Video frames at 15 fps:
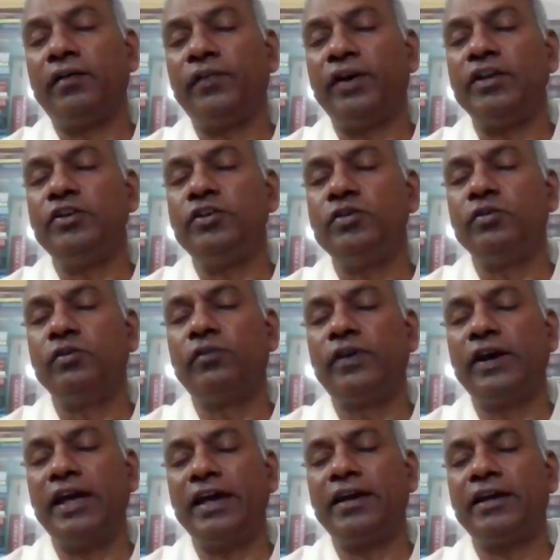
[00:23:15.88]
when you
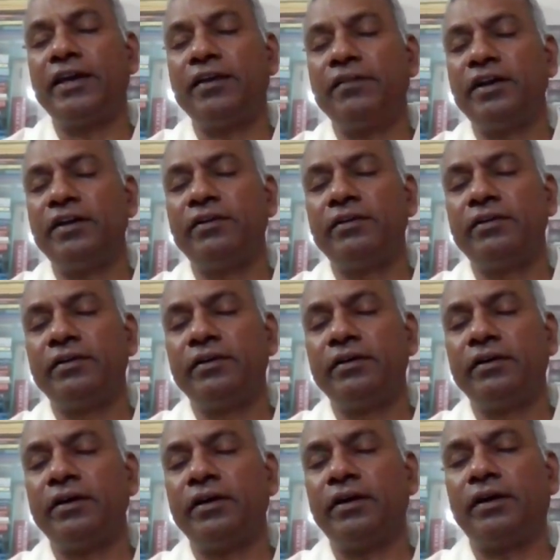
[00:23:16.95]
were given
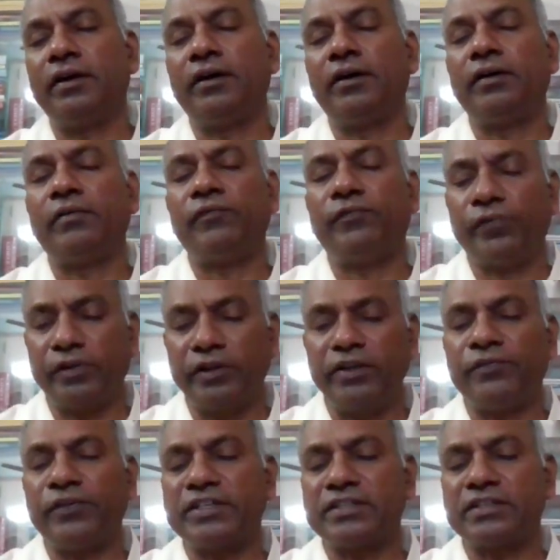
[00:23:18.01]
for
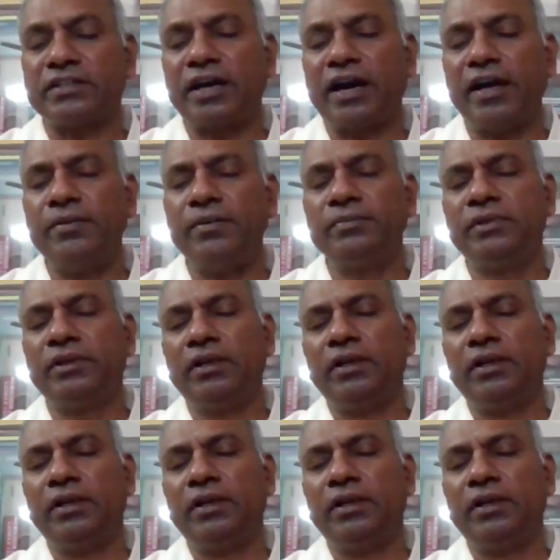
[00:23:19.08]
the first time,